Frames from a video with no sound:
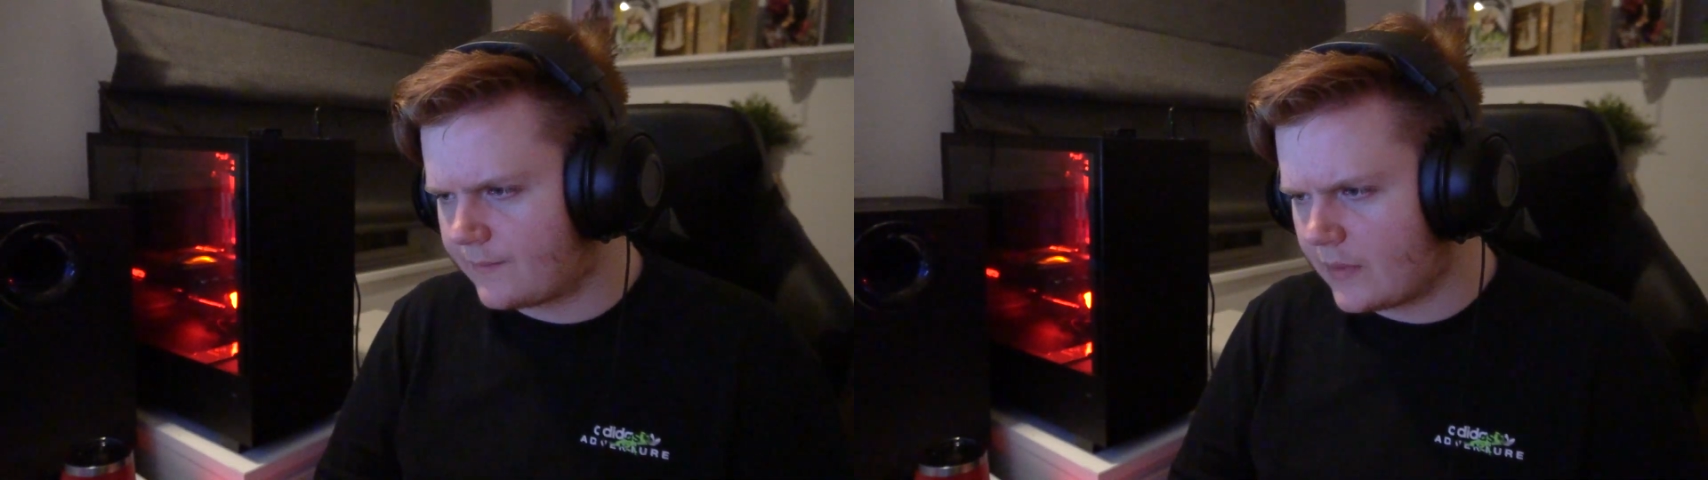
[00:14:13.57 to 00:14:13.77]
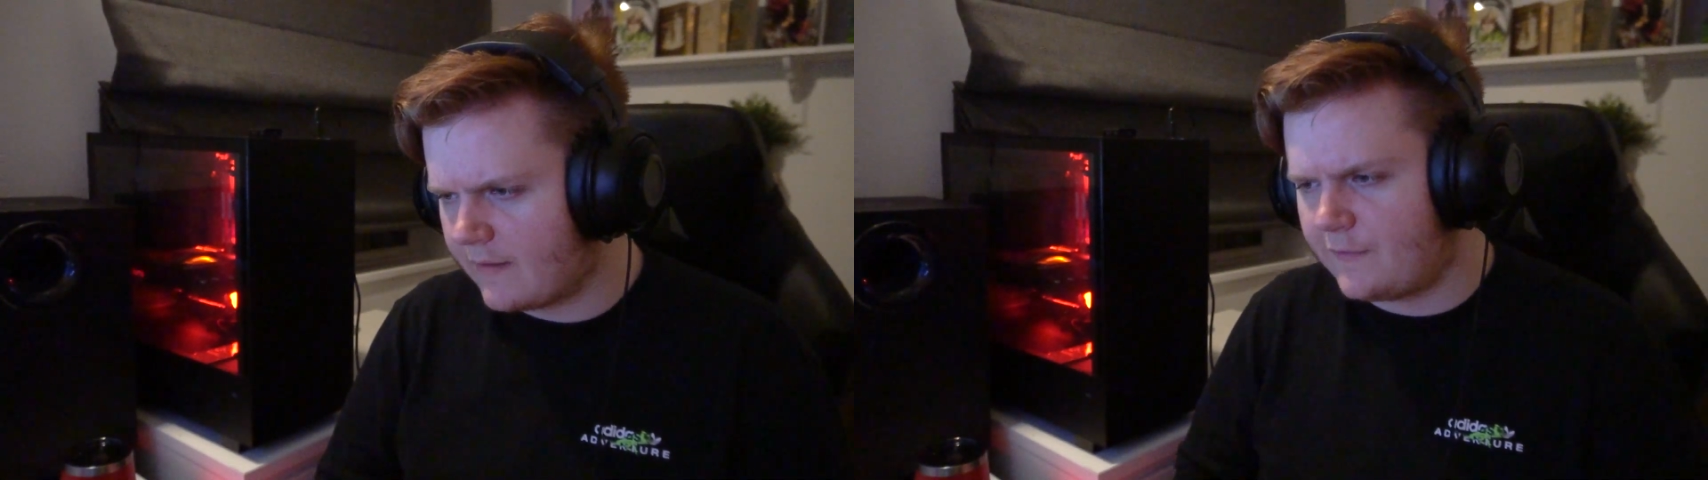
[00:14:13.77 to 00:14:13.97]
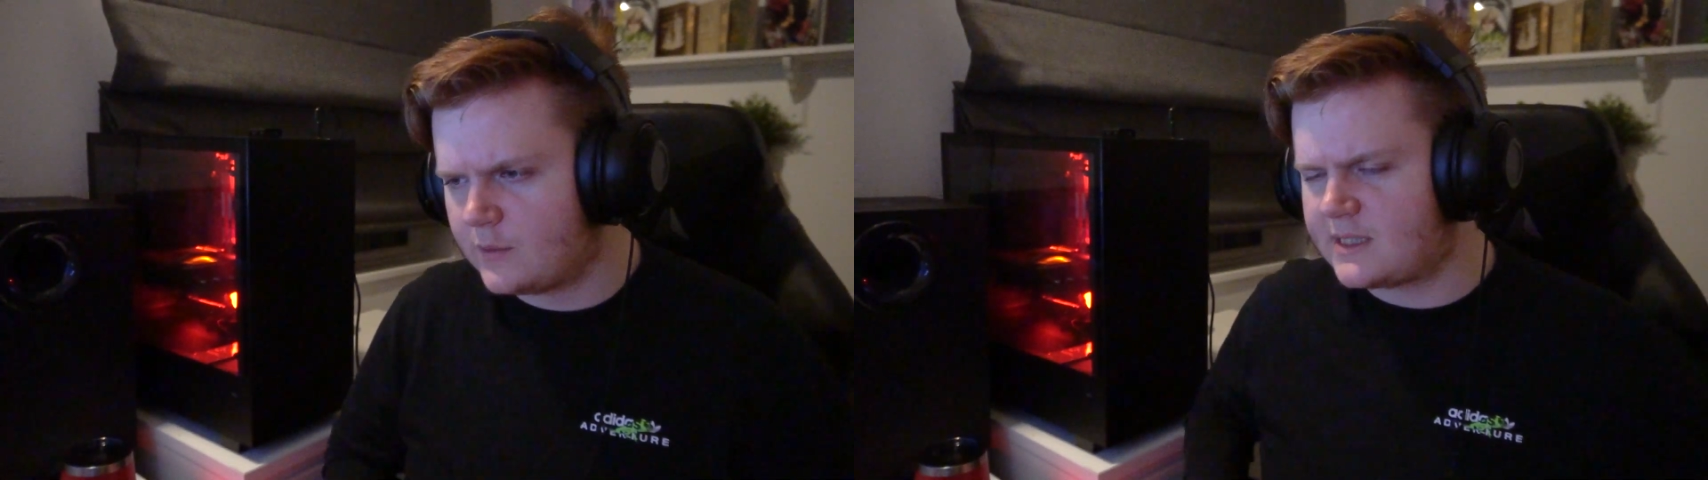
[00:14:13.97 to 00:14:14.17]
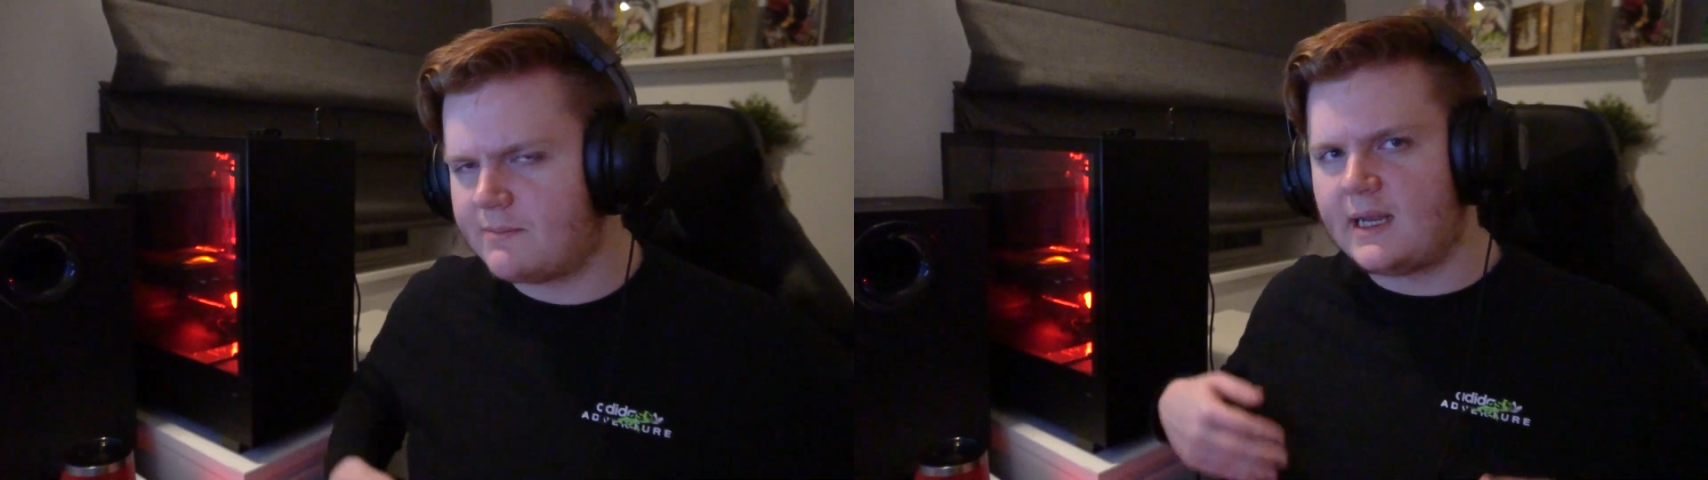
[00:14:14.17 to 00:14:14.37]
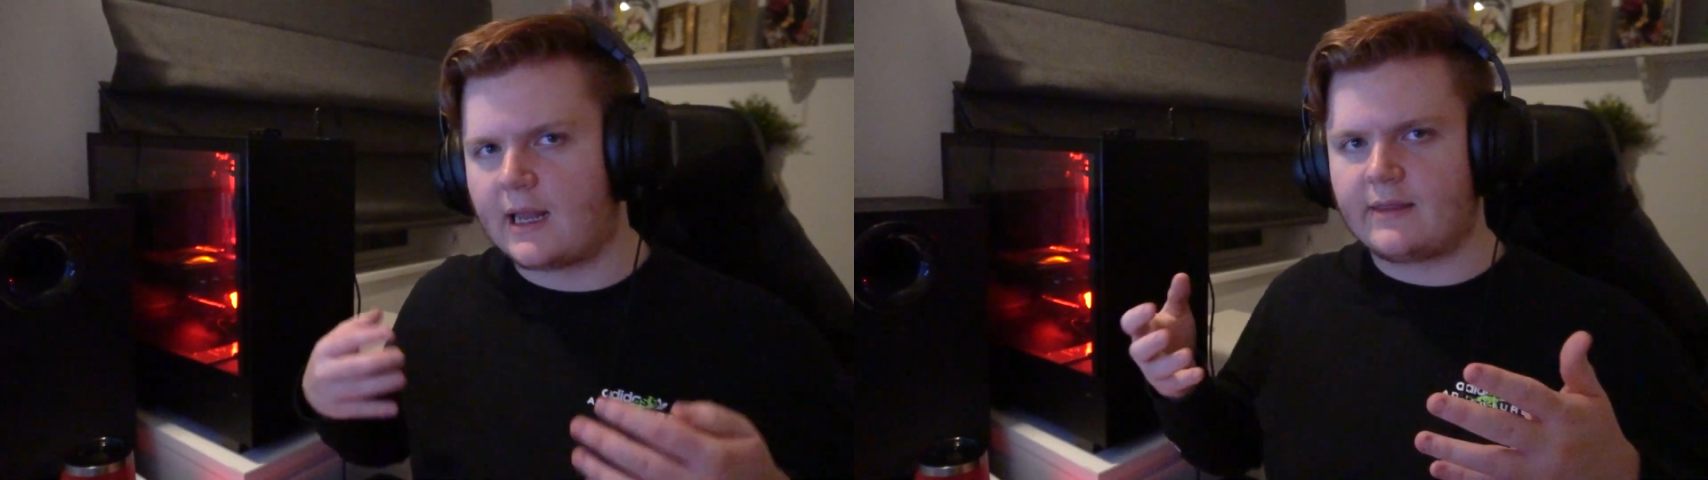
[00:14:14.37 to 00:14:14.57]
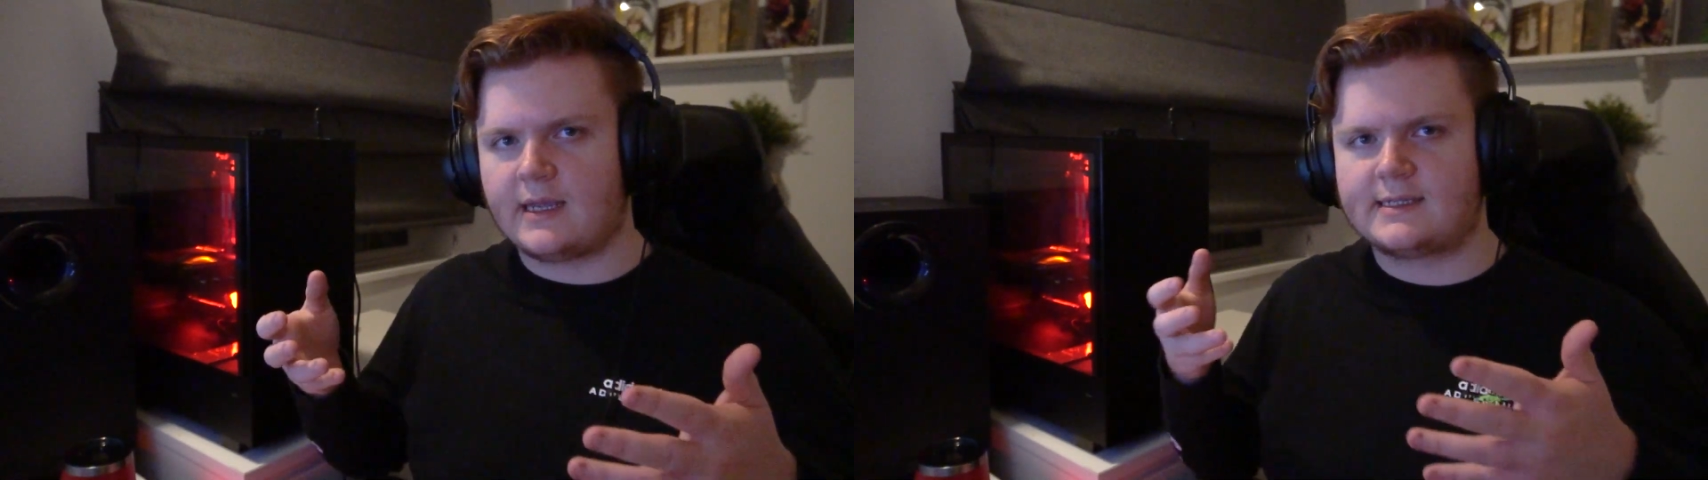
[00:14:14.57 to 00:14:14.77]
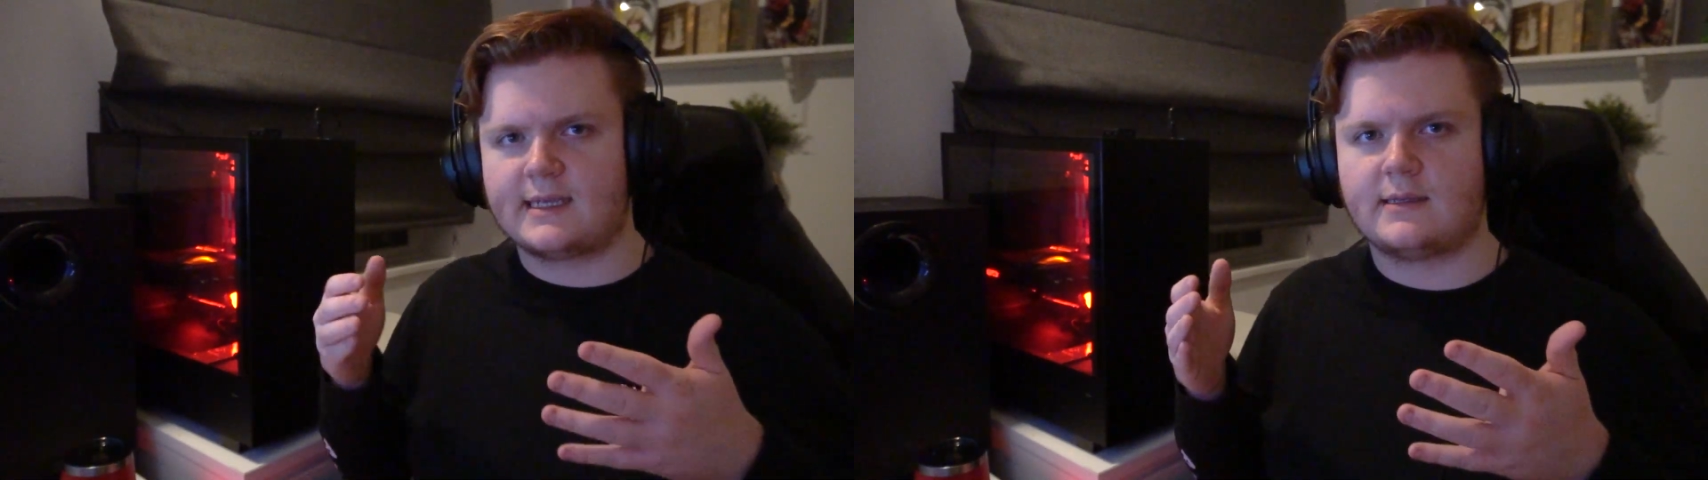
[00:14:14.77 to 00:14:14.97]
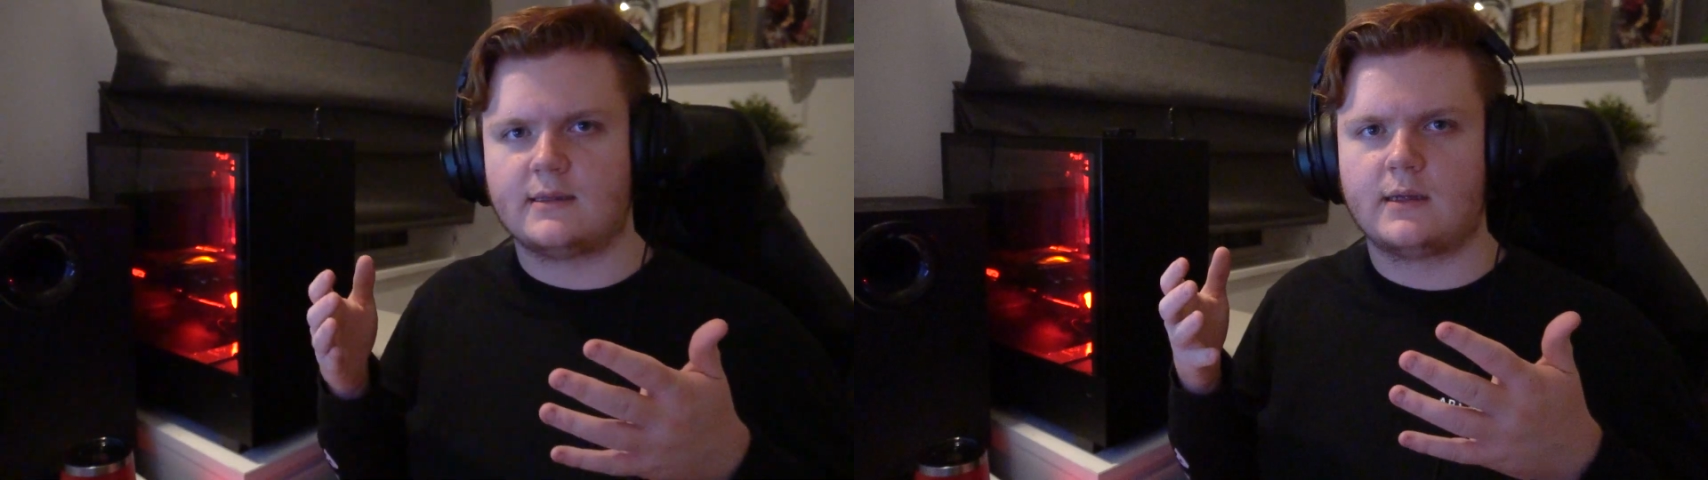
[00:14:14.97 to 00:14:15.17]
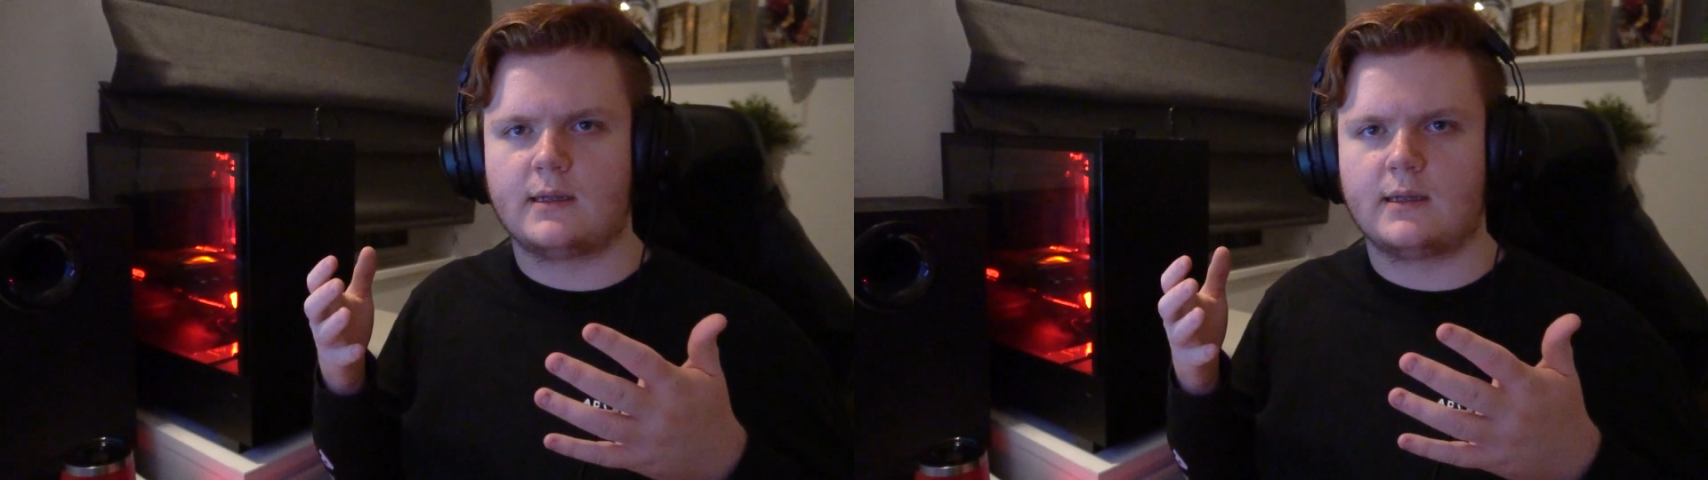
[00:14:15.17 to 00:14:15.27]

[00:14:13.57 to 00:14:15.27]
it feels to me like they sent,